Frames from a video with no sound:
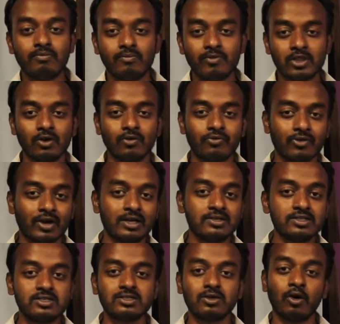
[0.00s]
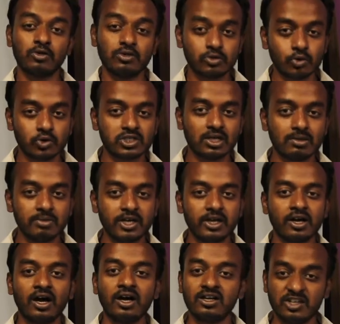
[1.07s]
with your friends on social
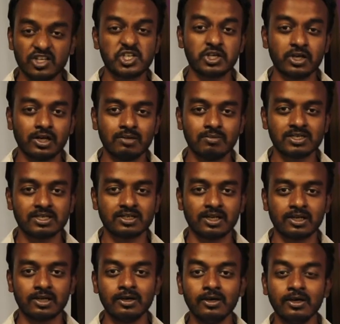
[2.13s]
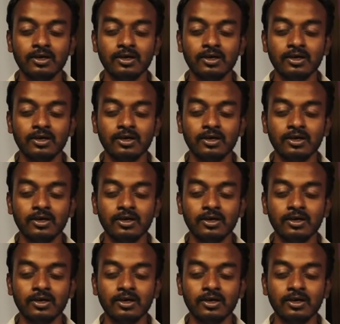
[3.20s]
media, digitally basically.